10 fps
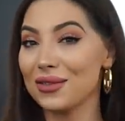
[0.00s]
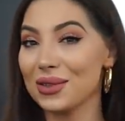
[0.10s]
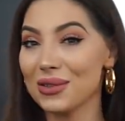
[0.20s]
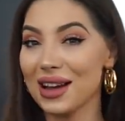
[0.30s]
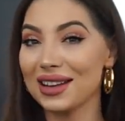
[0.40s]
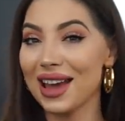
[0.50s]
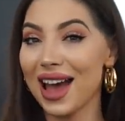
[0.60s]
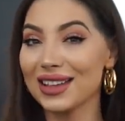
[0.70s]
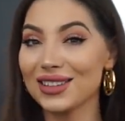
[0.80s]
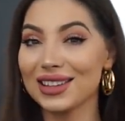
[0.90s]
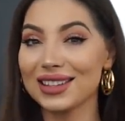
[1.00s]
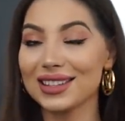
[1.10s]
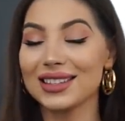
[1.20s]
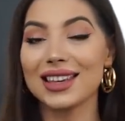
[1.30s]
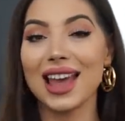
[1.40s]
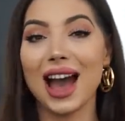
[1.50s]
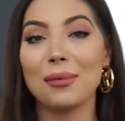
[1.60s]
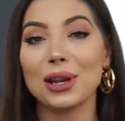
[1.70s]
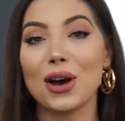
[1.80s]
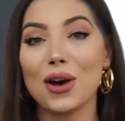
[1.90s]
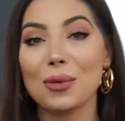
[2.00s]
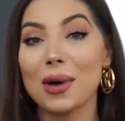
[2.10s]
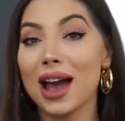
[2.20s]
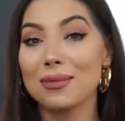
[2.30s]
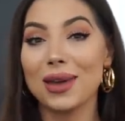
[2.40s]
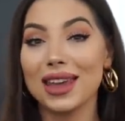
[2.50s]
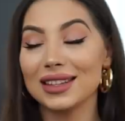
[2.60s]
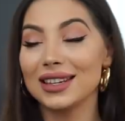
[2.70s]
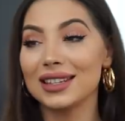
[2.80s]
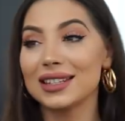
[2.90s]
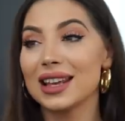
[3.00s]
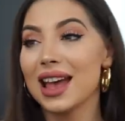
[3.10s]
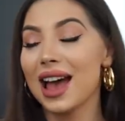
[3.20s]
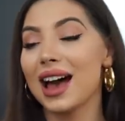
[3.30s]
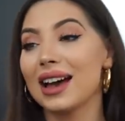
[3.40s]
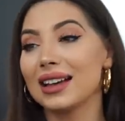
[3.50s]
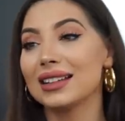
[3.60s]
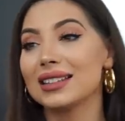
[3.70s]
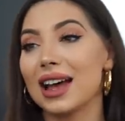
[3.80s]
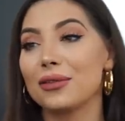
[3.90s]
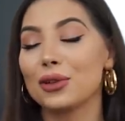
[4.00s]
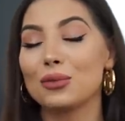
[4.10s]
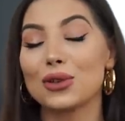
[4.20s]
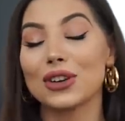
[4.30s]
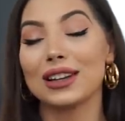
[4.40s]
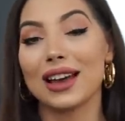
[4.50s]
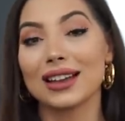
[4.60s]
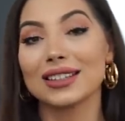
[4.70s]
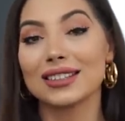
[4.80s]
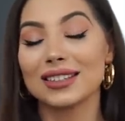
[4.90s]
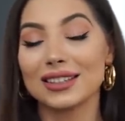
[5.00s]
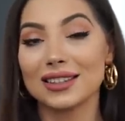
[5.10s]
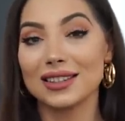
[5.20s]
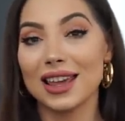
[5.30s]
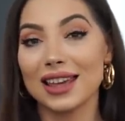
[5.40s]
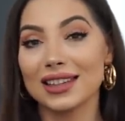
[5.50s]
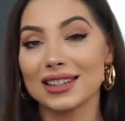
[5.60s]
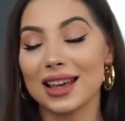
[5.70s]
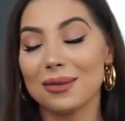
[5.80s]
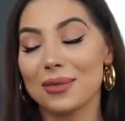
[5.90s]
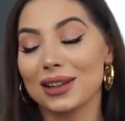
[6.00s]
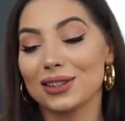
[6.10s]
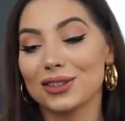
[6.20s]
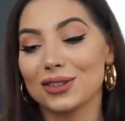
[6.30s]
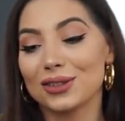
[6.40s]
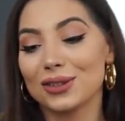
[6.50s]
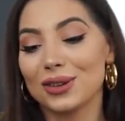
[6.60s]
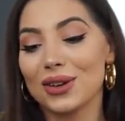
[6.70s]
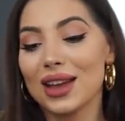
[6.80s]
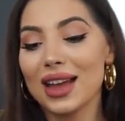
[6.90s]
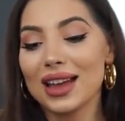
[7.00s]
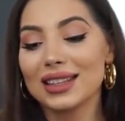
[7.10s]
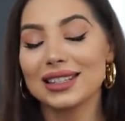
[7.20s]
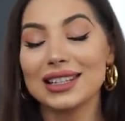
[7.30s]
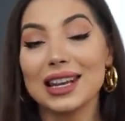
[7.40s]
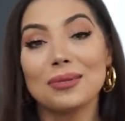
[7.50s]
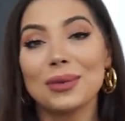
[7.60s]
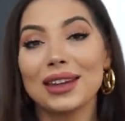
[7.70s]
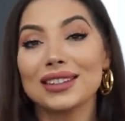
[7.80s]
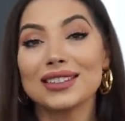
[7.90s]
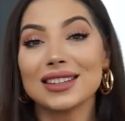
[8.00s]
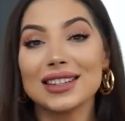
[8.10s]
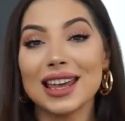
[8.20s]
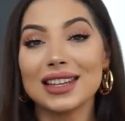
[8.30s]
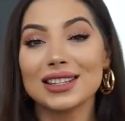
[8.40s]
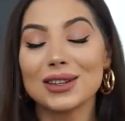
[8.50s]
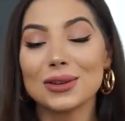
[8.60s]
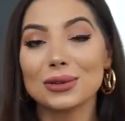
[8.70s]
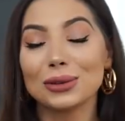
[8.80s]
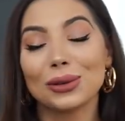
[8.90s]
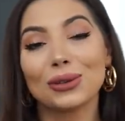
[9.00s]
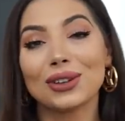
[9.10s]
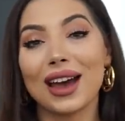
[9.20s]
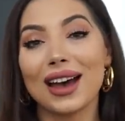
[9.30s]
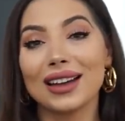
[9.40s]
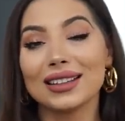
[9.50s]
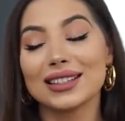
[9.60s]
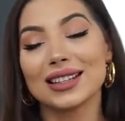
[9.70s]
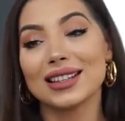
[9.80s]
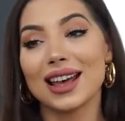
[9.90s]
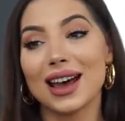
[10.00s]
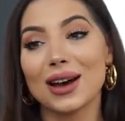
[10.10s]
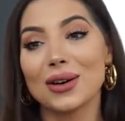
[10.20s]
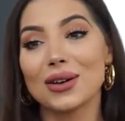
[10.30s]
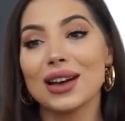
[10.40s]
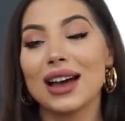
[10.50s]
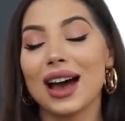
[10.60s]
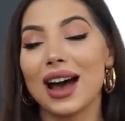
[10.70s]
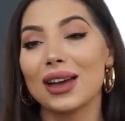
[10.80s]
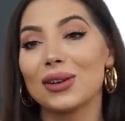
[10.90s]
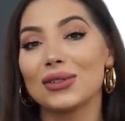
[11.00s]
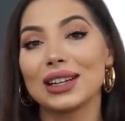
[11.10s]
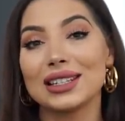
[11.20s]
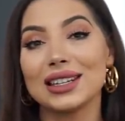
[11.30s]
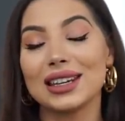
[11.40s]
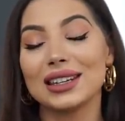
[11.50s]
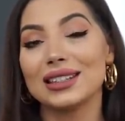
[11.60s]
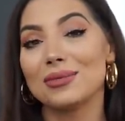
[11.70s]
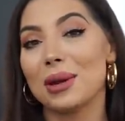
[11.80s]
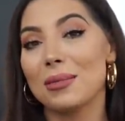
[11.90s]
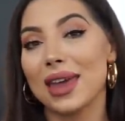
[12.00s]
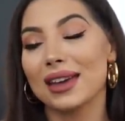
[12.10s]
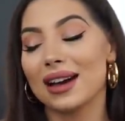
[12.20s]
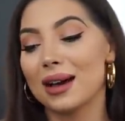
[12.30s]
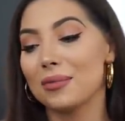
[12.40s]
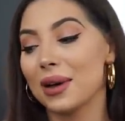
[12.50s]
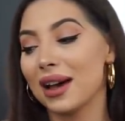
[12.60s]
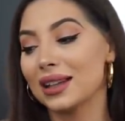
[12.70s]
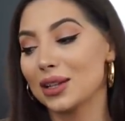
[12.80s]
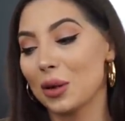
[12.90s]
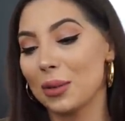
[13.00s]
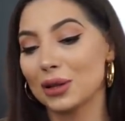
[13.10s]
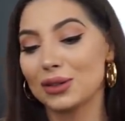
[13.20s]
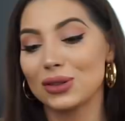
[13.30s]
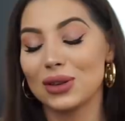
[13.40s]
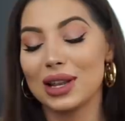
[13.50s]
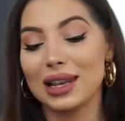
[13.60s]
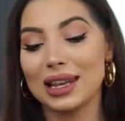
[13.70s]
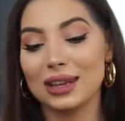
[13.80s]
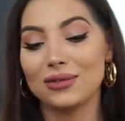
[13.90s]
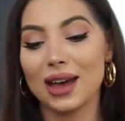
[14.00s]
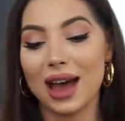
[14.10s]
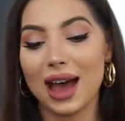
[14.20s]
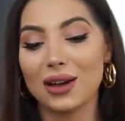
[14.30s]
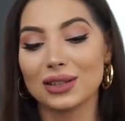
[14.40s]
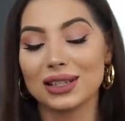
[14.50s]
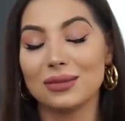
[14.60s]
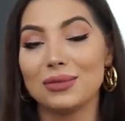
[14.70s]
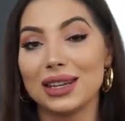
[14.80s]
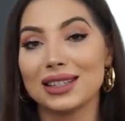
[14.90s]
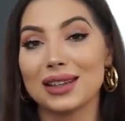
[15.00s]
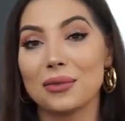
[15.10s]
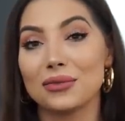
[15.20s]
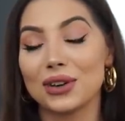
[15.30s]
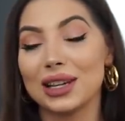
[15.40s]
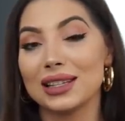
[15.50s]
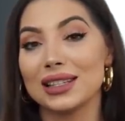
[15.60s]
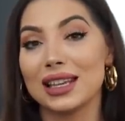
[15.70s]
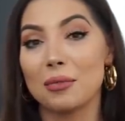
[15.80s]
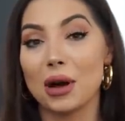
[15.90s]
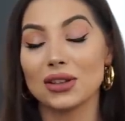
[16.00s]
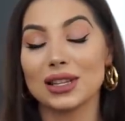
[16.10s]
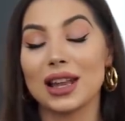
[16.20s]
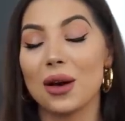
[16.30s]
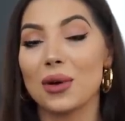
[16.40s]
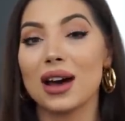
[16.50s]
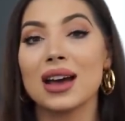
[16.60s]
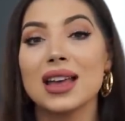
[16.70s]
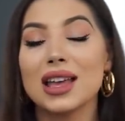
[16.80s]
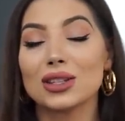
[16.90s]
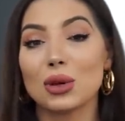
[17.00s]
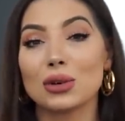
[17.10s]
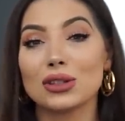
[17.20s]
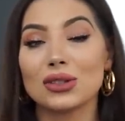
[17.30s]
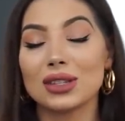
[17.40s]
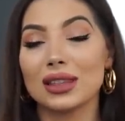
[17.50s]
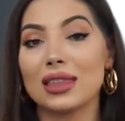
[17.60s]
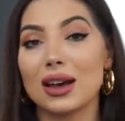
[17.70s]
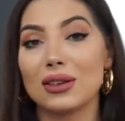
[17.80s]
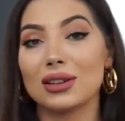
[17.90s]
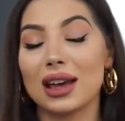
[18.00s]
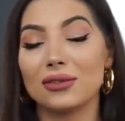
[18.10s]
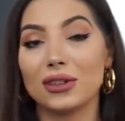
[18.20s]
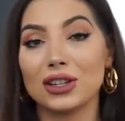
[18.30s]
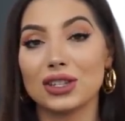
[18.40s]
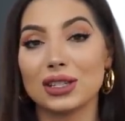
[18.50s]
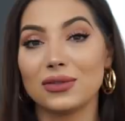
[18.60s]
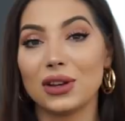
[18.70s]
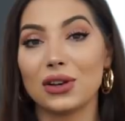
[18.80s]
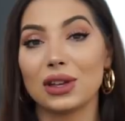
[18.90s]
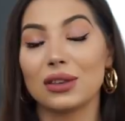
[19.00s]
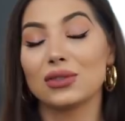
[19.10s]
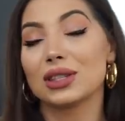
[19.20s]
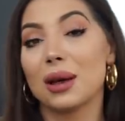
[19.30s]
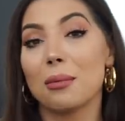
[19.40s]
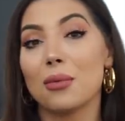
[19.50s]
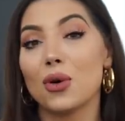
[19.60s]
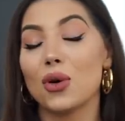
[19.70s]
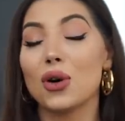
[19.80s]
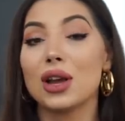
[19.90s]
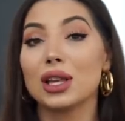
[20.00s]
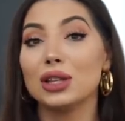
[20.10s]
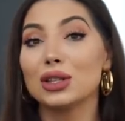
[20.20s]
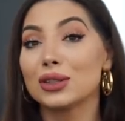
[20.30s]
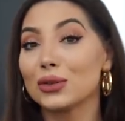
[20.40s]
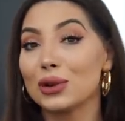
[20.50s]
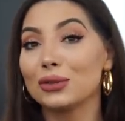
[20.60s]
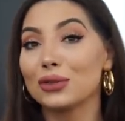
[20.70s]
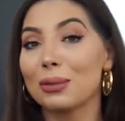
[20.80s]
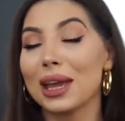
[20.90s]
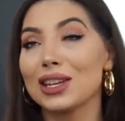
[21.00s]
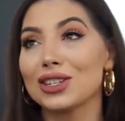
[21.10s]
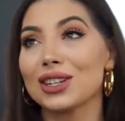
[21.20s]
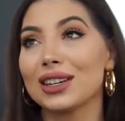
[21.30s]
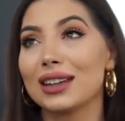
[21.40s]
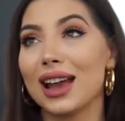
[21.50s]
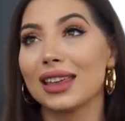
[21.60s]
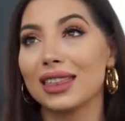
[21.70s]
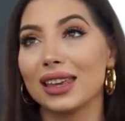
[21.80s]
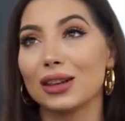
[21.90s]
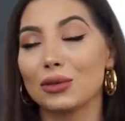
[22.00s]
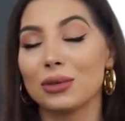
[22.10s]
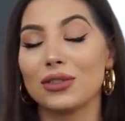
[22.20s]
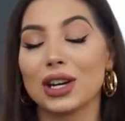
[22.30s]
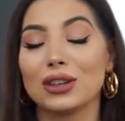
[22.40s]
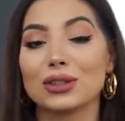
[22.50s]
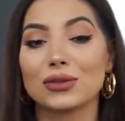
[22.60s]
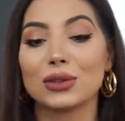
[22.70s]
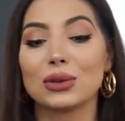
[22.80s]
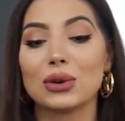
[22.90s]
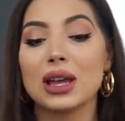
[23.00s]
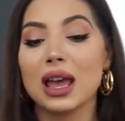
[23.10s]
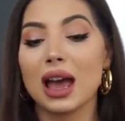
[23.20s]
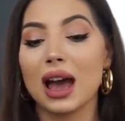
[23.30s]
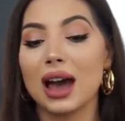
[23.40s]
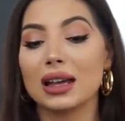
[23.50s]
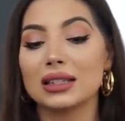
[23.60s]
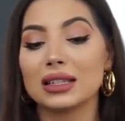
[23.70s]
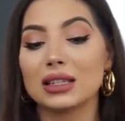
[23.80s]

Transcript: everyone, as you can see I'm at home, I made it and I feel more relaxed today because I managed to sleep in today till noon and now I got ready, did my makeup and I'm about to leave the house and meet some friends in about an hour. So I wanted to sit down and finish this video, give you some more useful information, I think it will be very useful, and